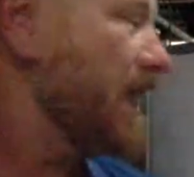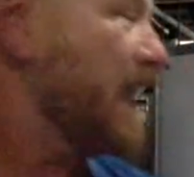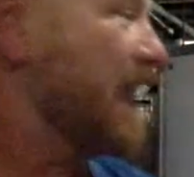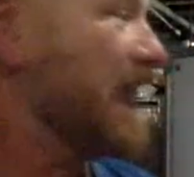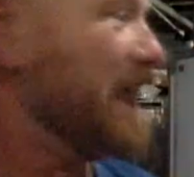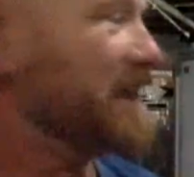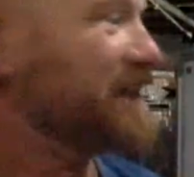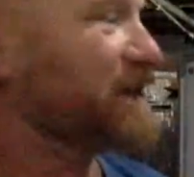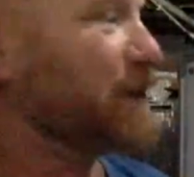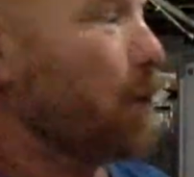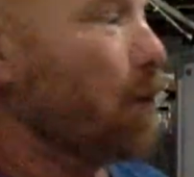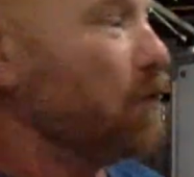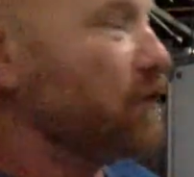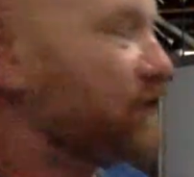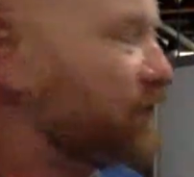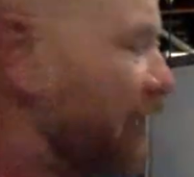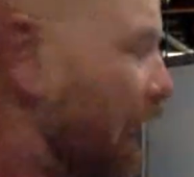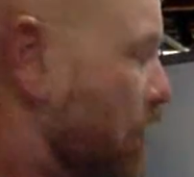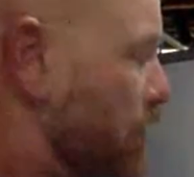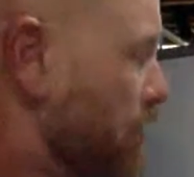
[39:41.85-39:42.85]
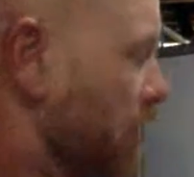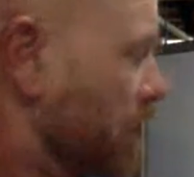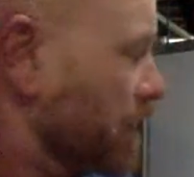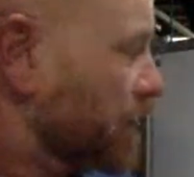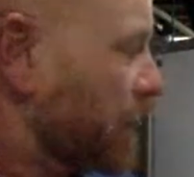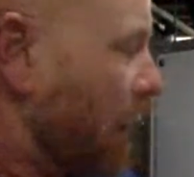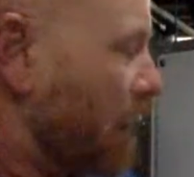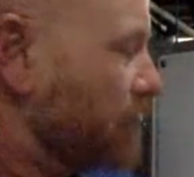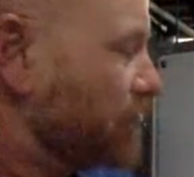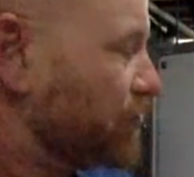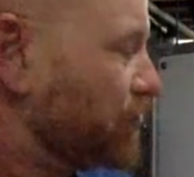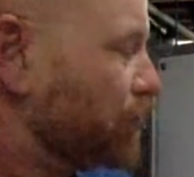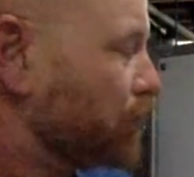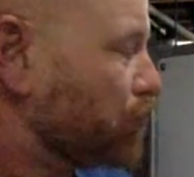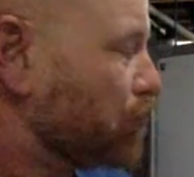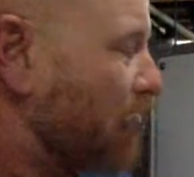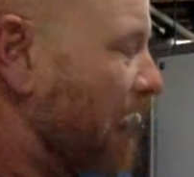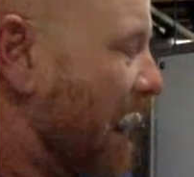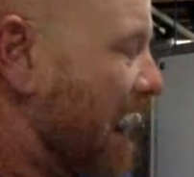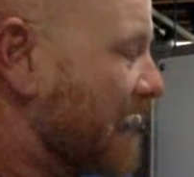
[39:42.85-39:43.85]
It's also going to
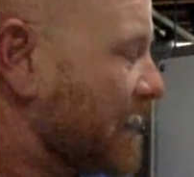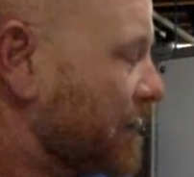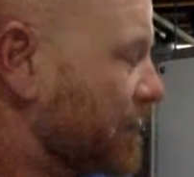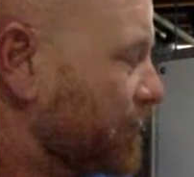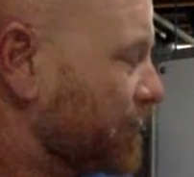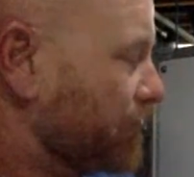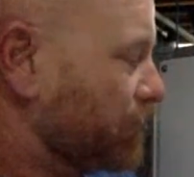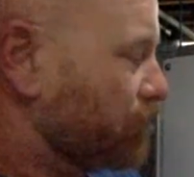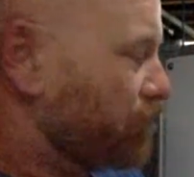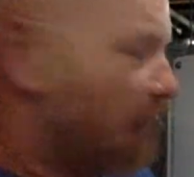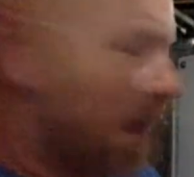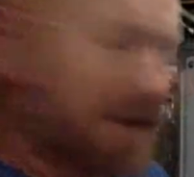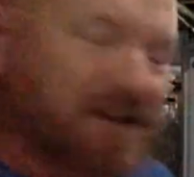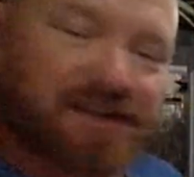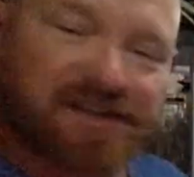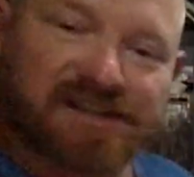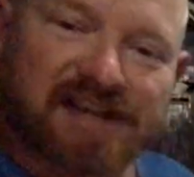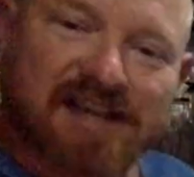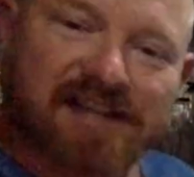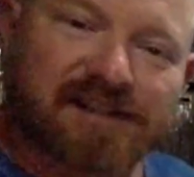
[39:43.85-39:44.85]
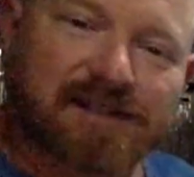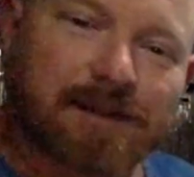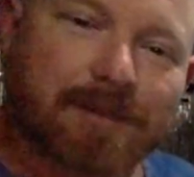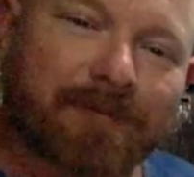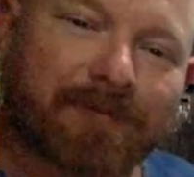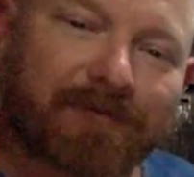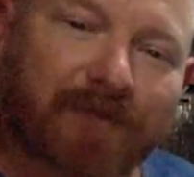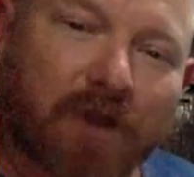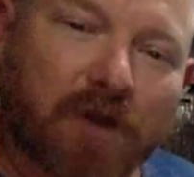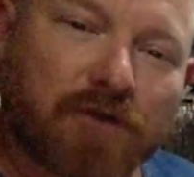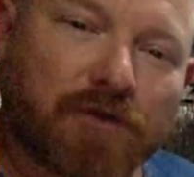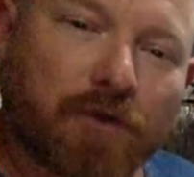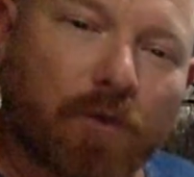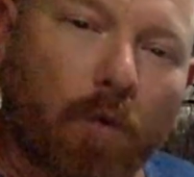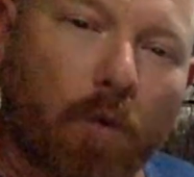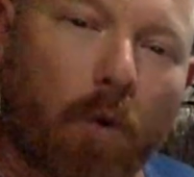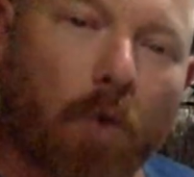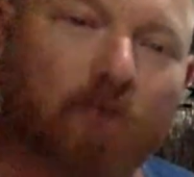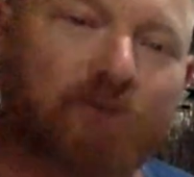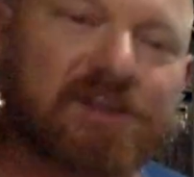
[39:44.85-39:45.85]
drag the rudder system through the
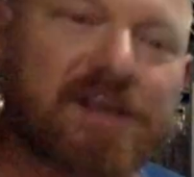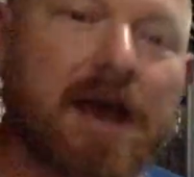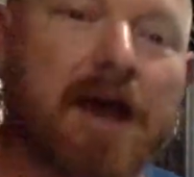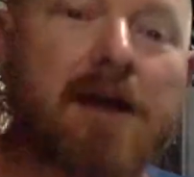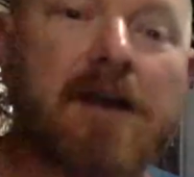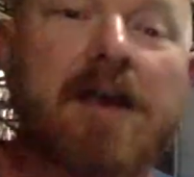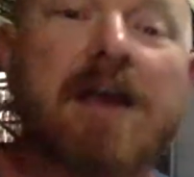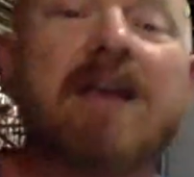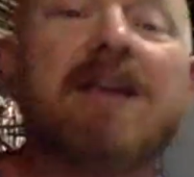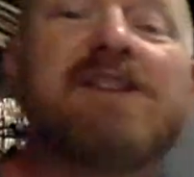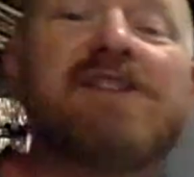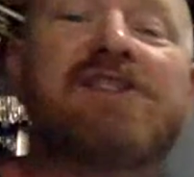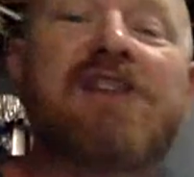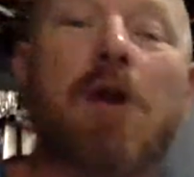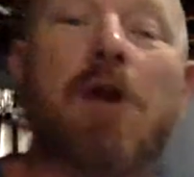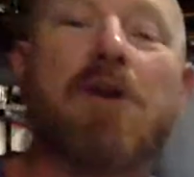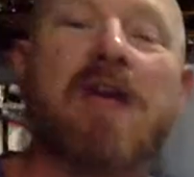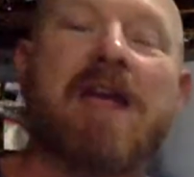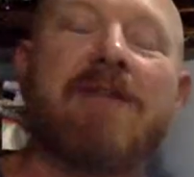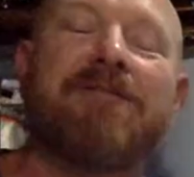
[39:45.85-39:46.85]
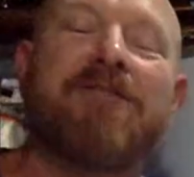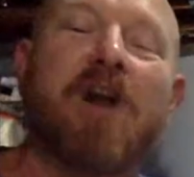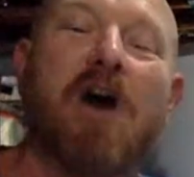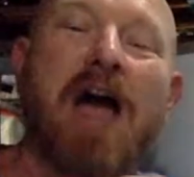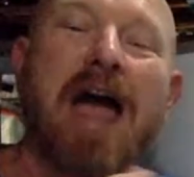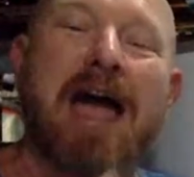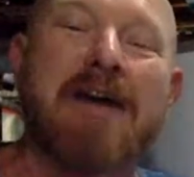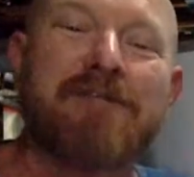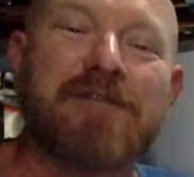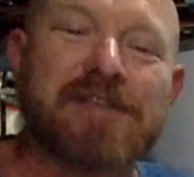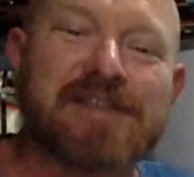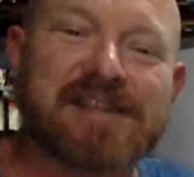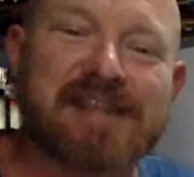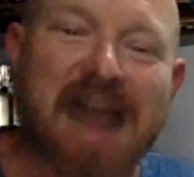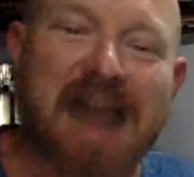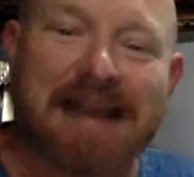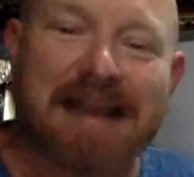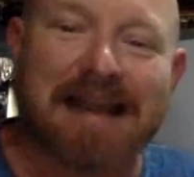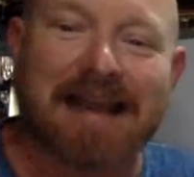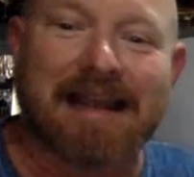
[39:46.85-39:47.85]
water. So if you're ever
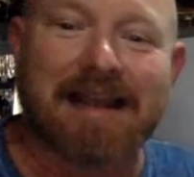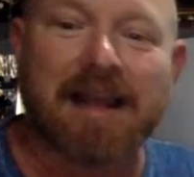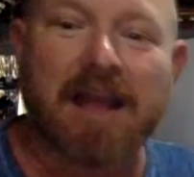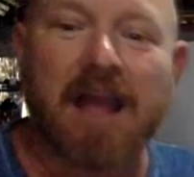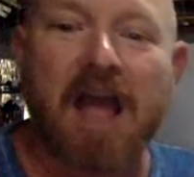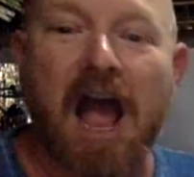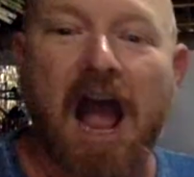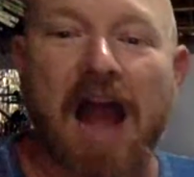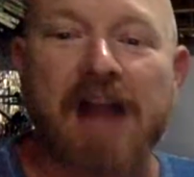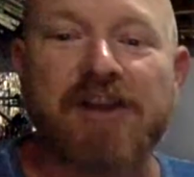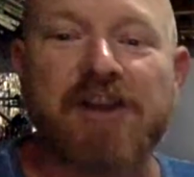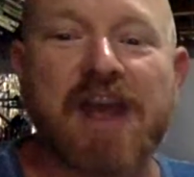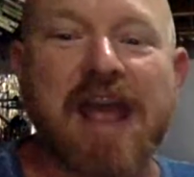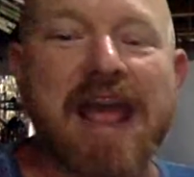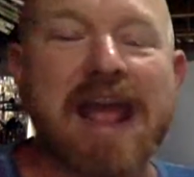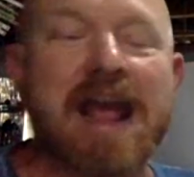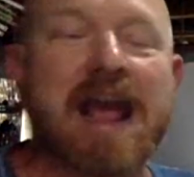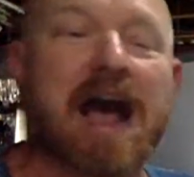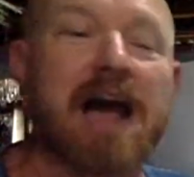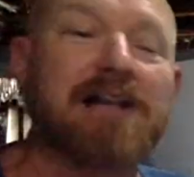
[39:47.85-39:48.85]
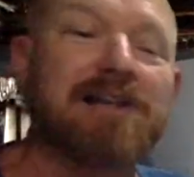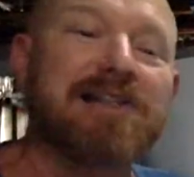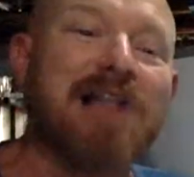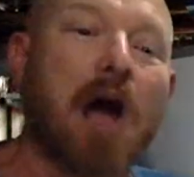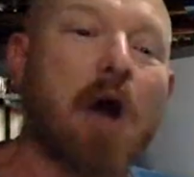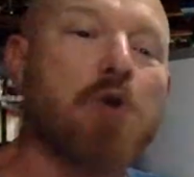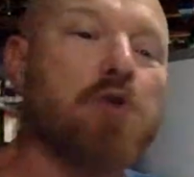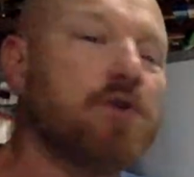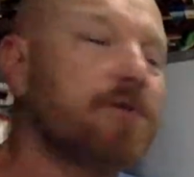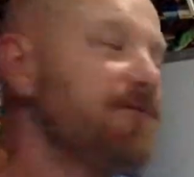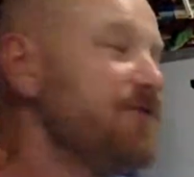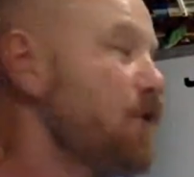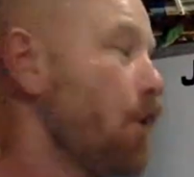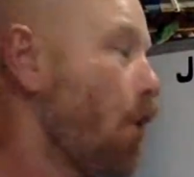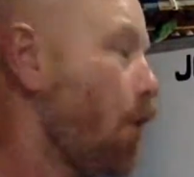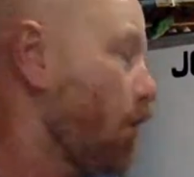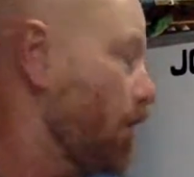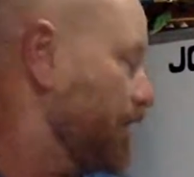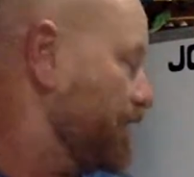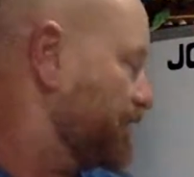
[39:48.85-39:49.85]
sailing and you hear a load of
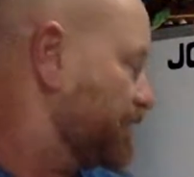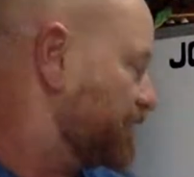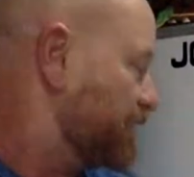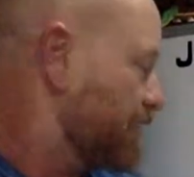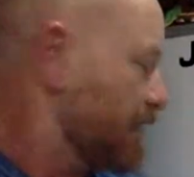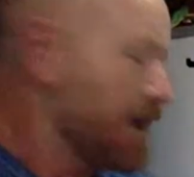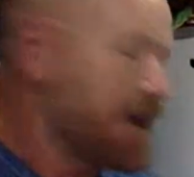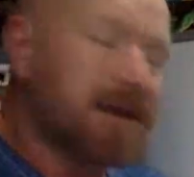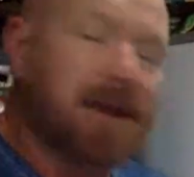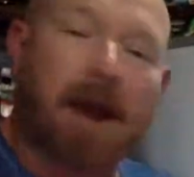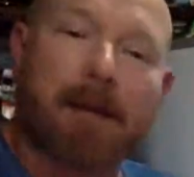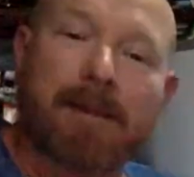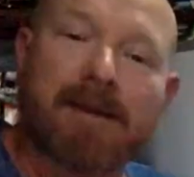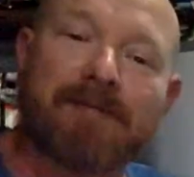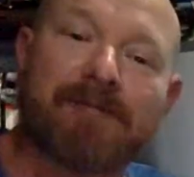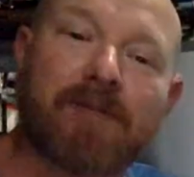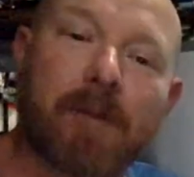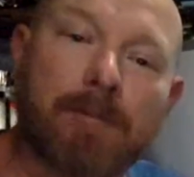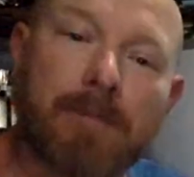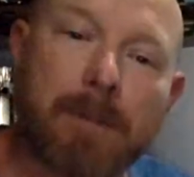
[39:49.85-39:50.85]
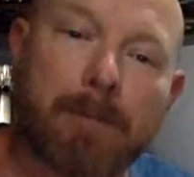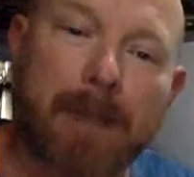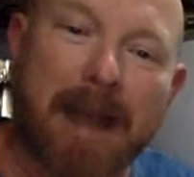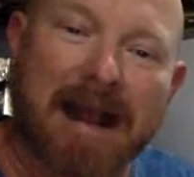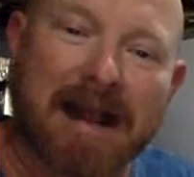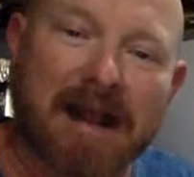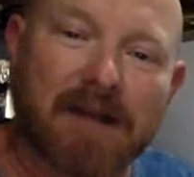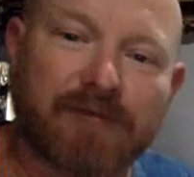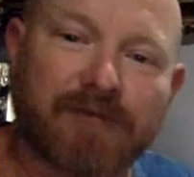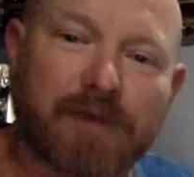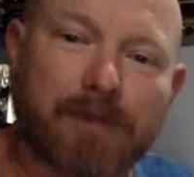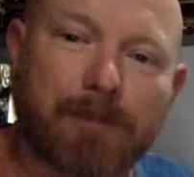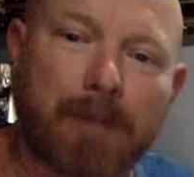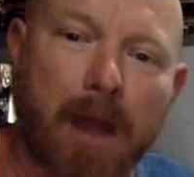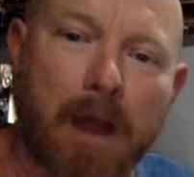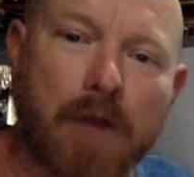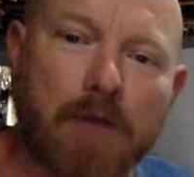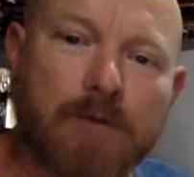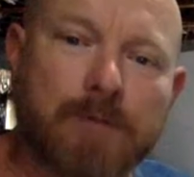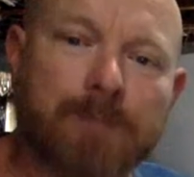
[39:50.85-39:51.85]
noise coming from the back of the
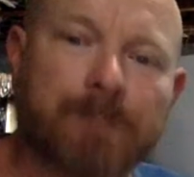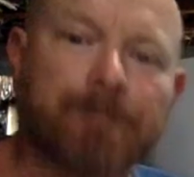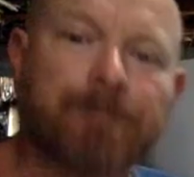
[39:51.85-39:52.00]
boat,